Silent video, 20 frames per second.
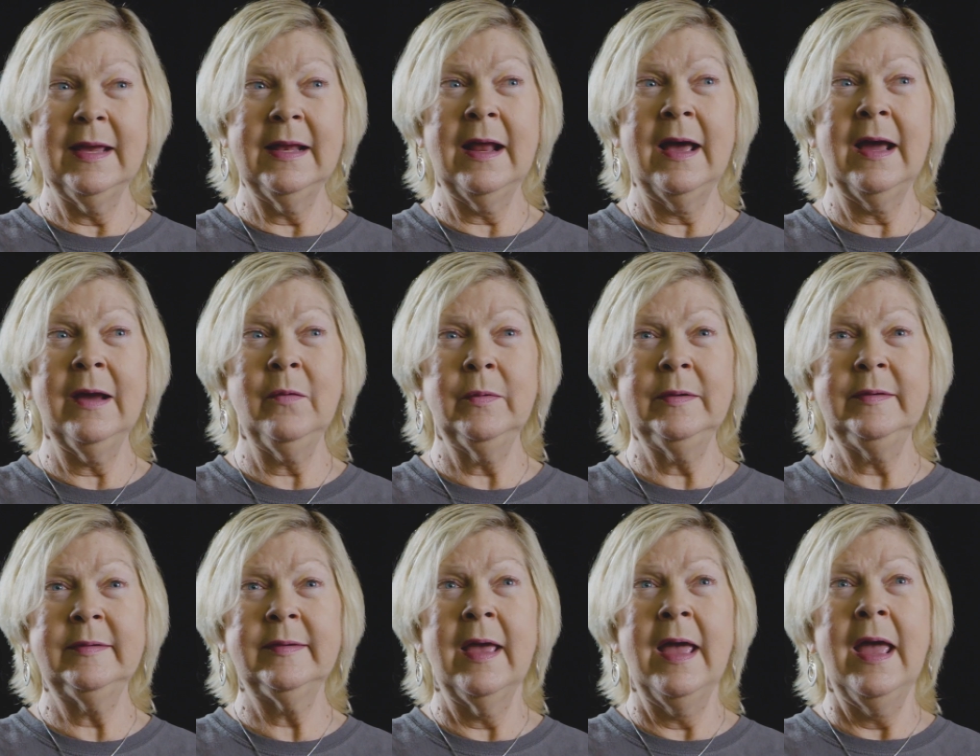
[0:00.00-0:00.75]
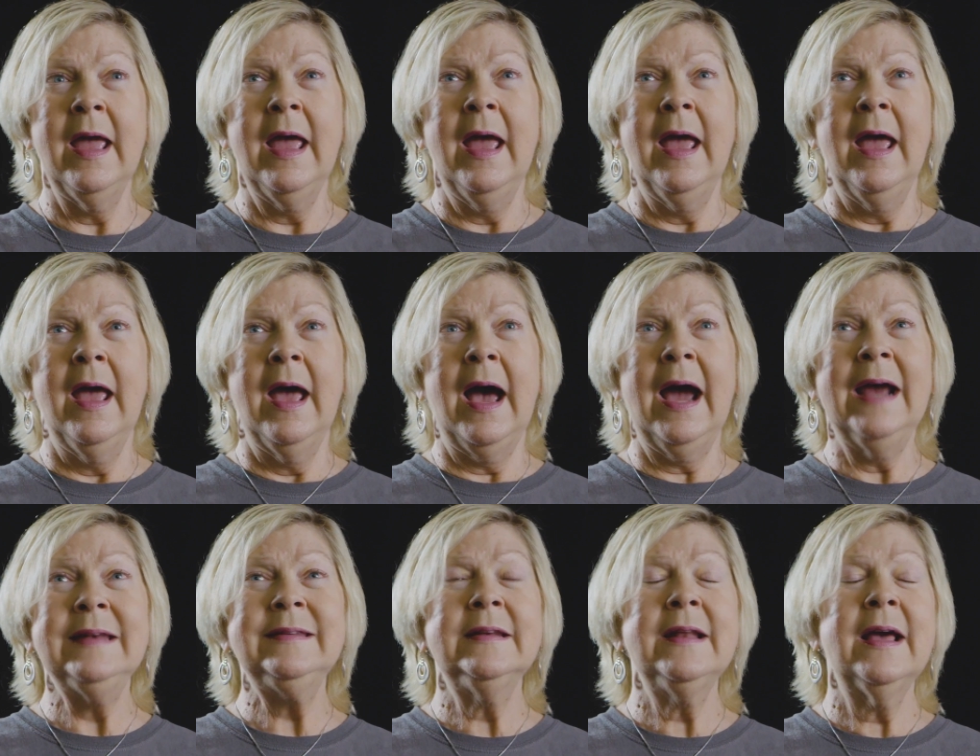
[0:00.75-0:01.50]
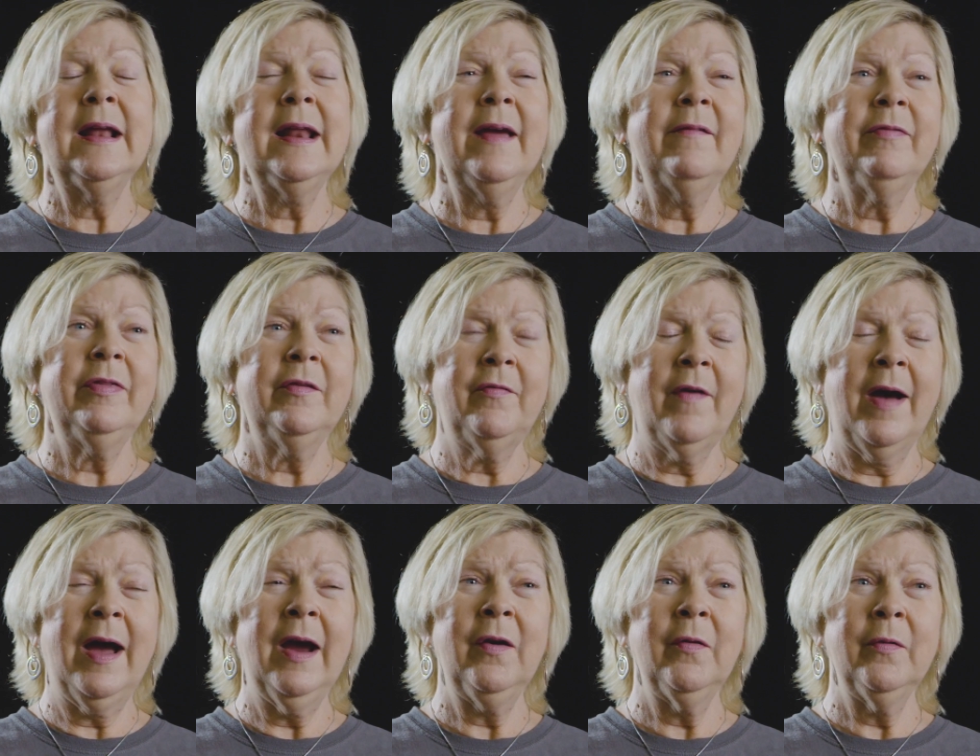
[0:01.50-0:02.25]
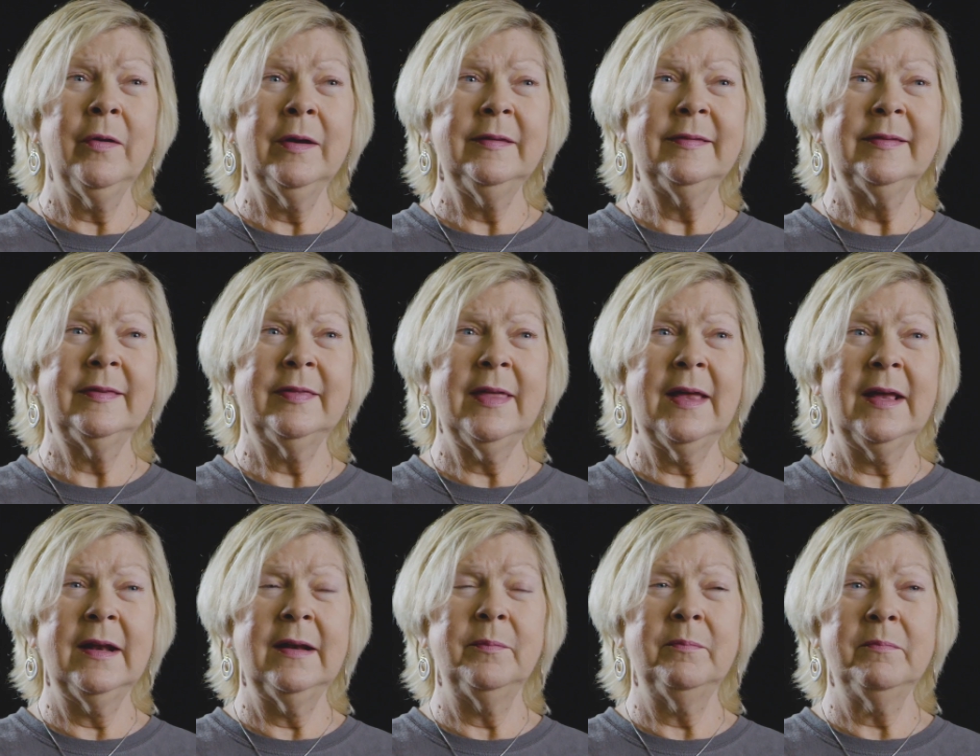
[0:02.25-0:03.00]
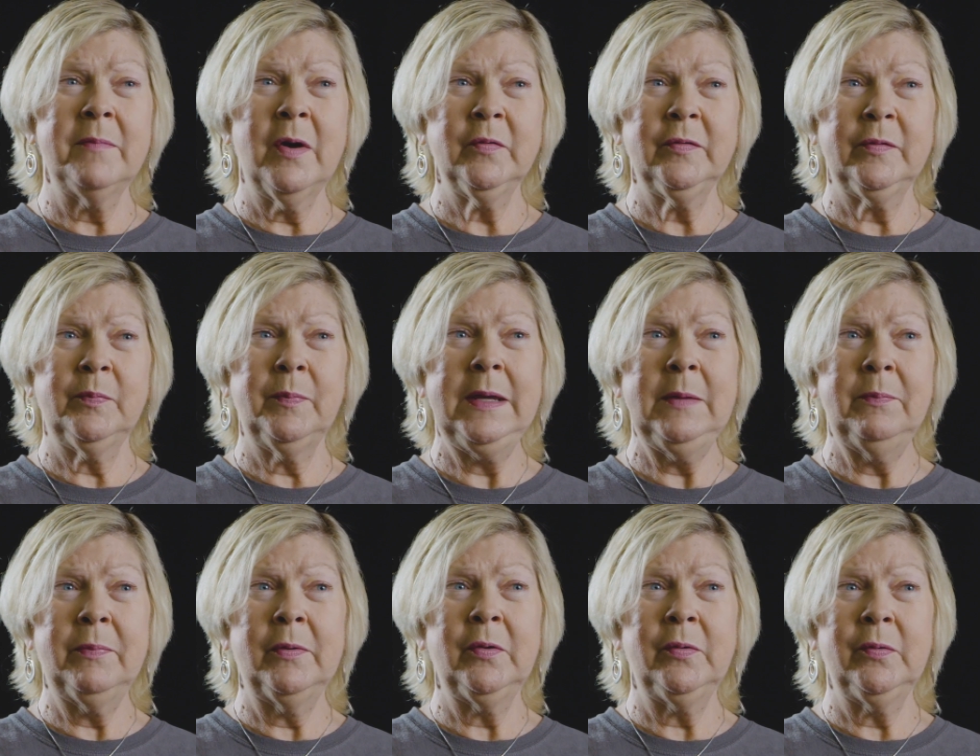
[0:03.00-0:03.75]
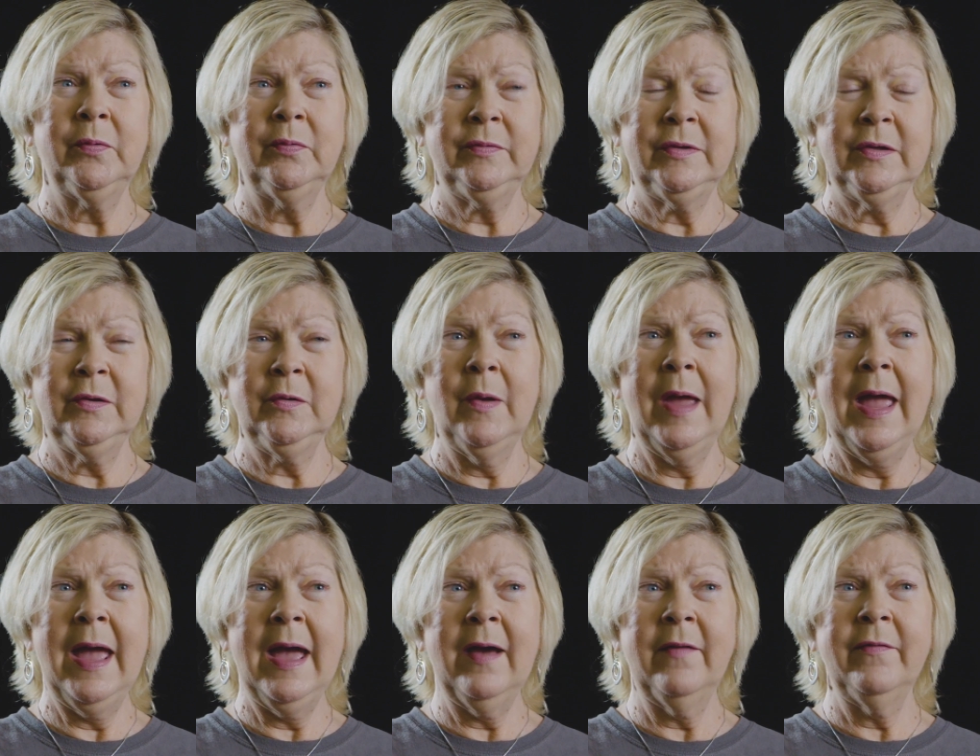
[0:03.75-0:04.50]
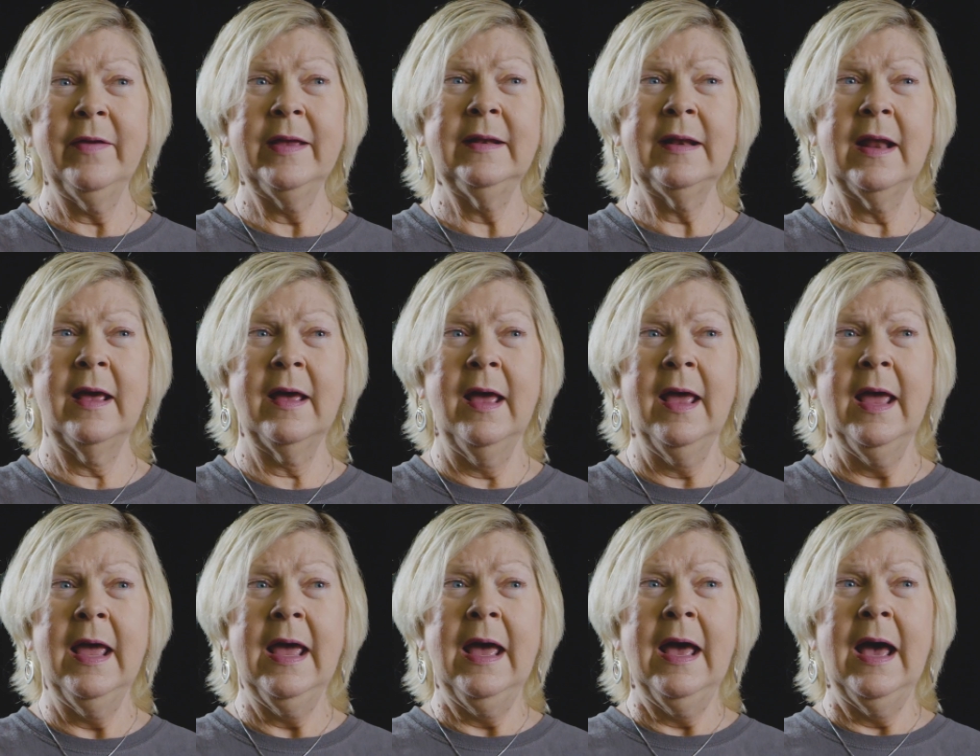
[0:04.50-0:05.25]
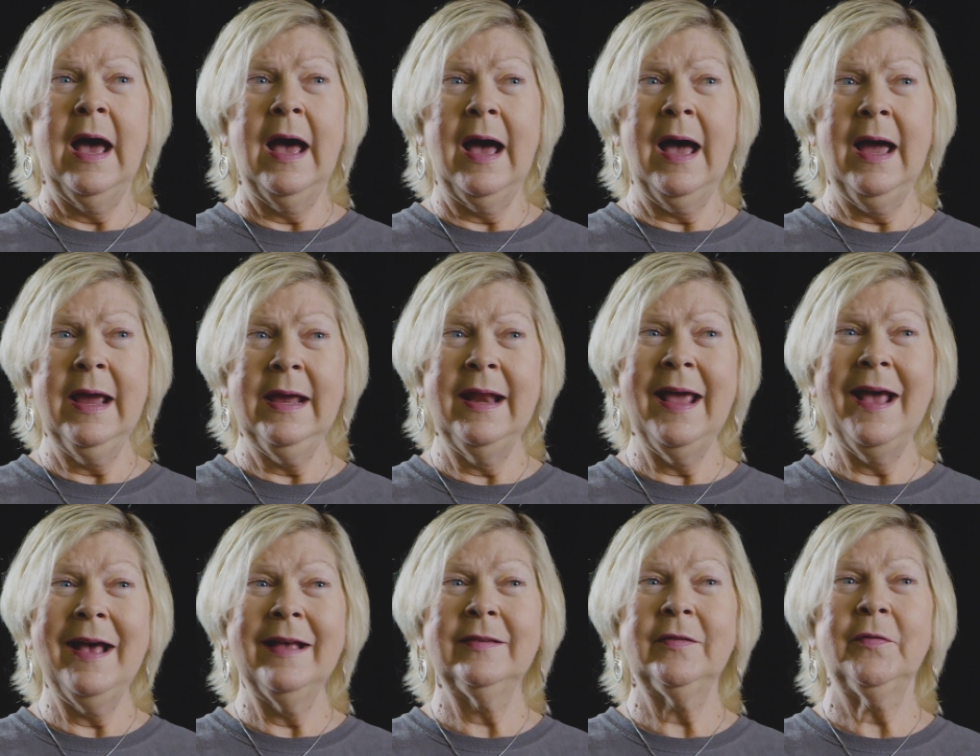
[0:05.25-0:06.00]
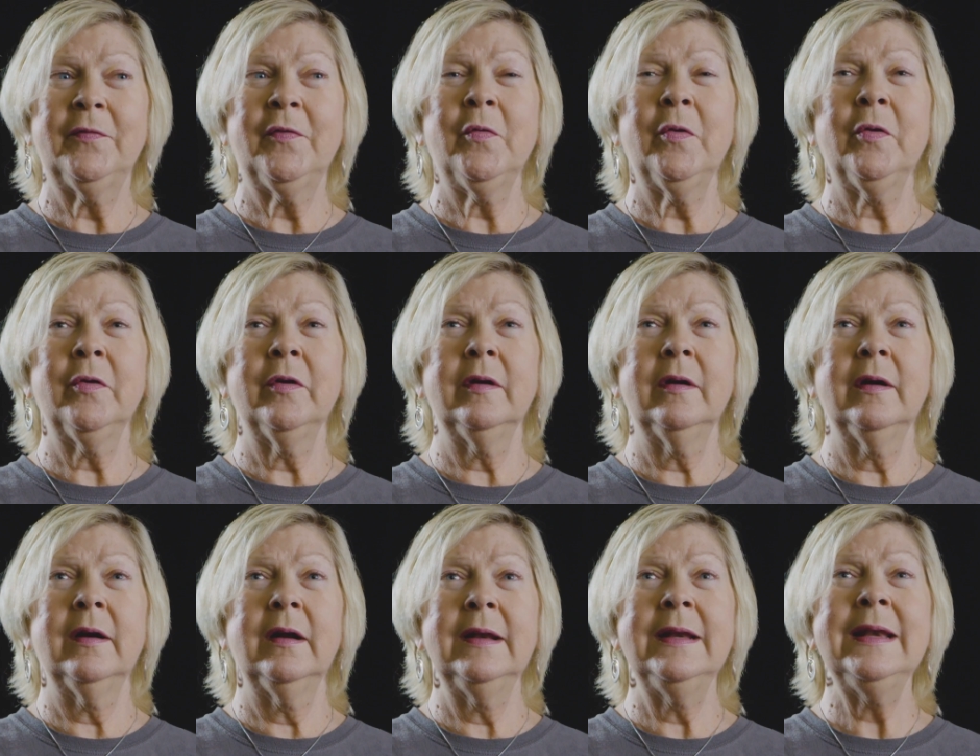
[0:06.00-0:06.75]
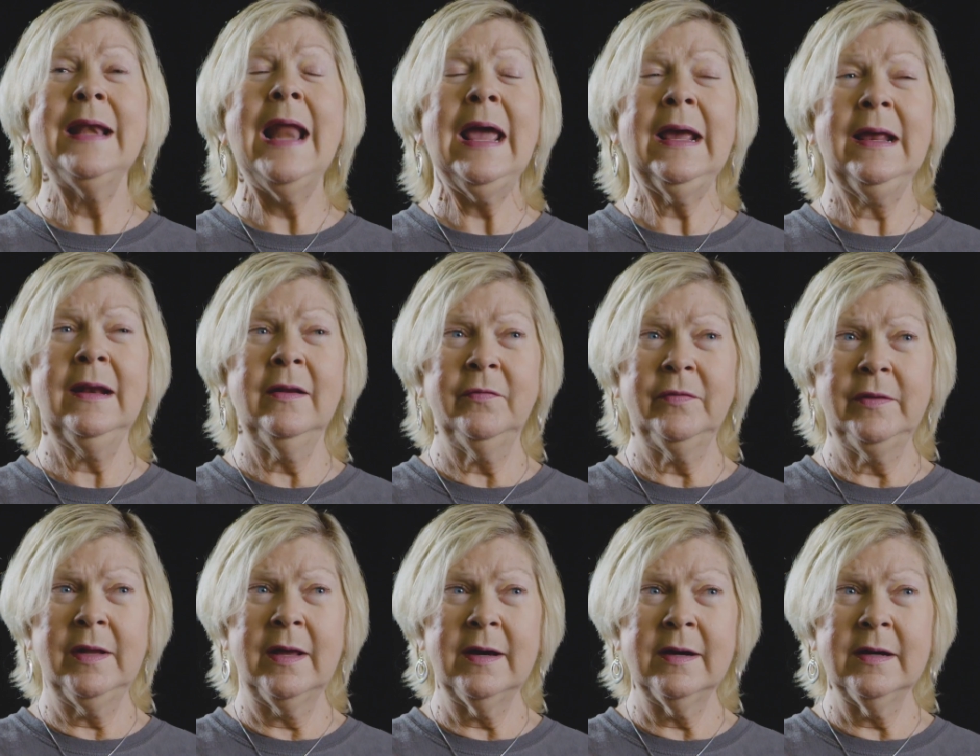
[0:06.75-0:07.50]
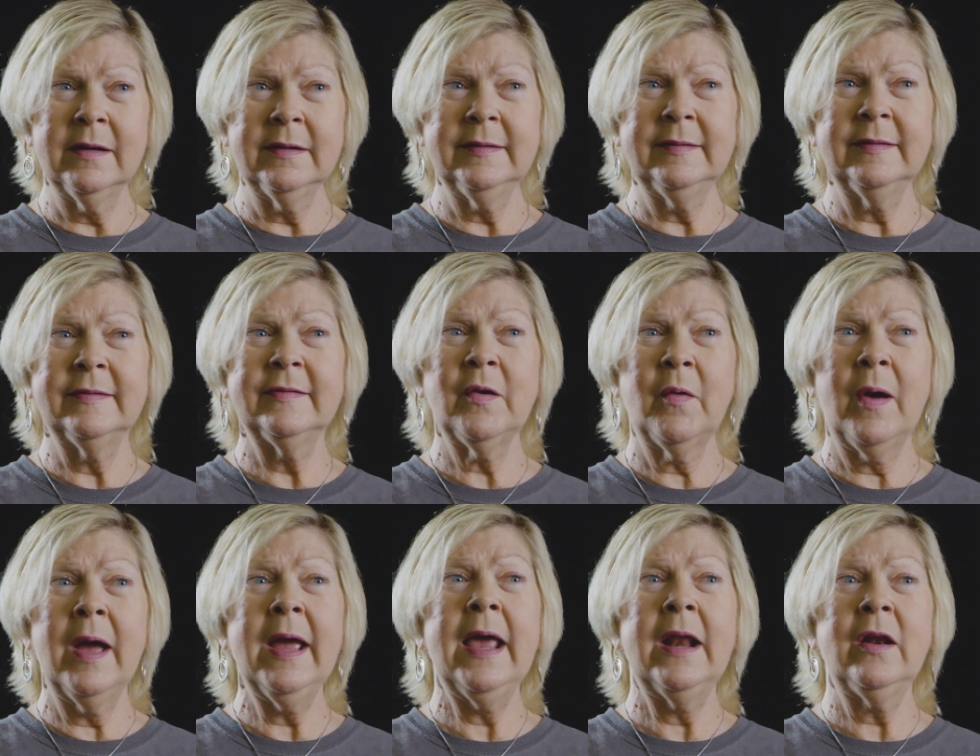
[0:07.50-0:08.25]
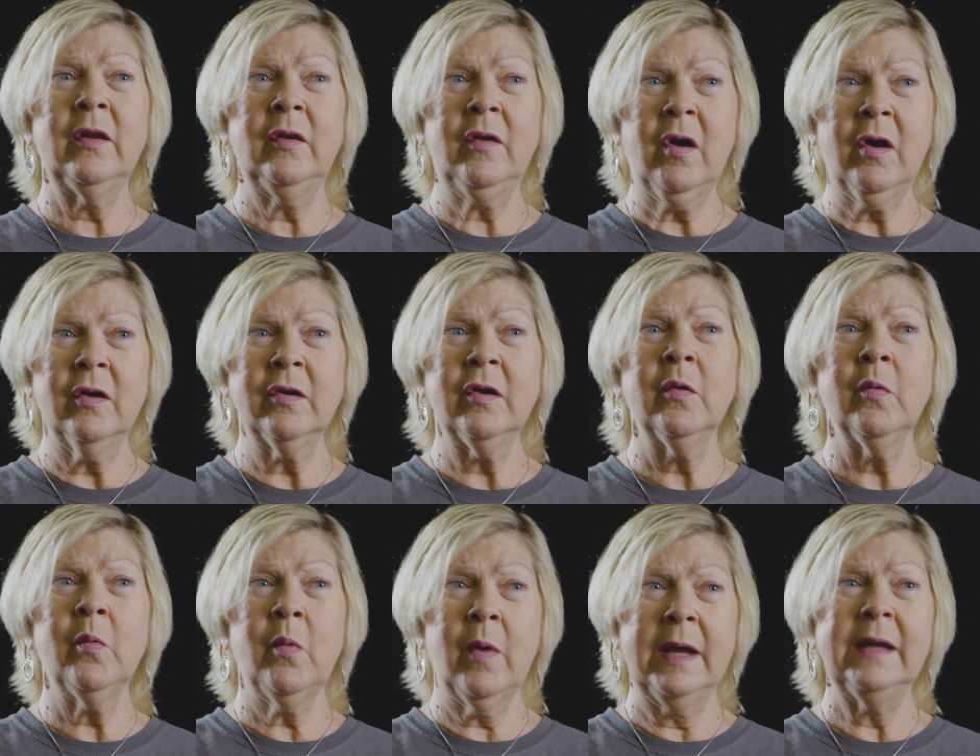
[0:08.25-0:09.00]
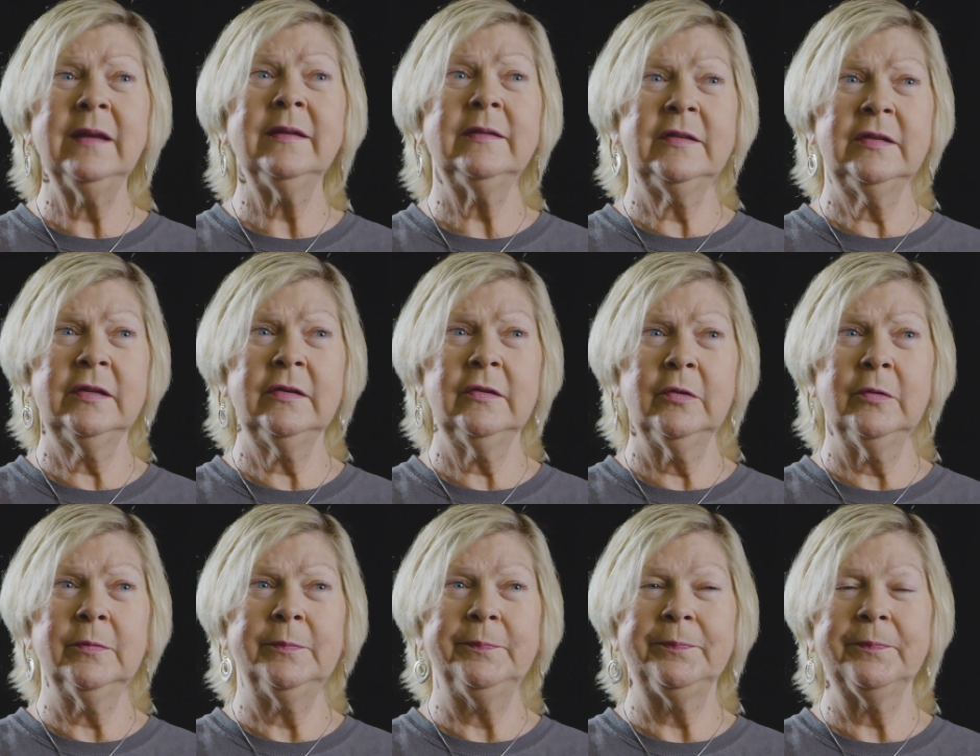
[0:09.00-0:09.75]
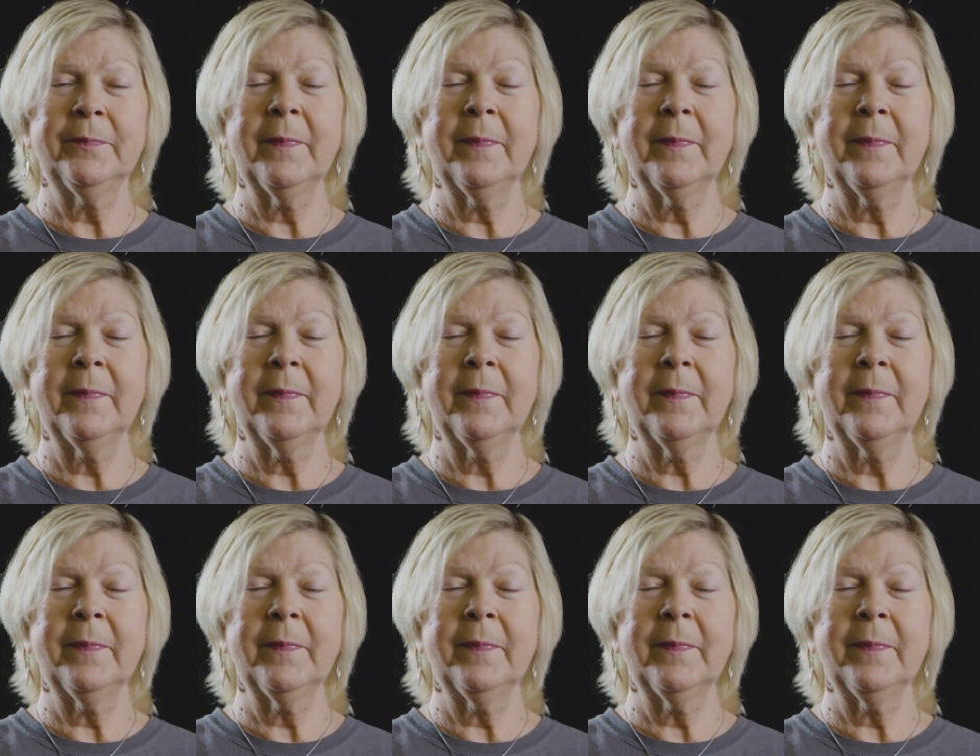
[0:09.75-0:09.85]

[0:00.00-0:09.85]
and I did not have the virus that most people do have, and I had asked for negative lungs, so I had a longer wait too.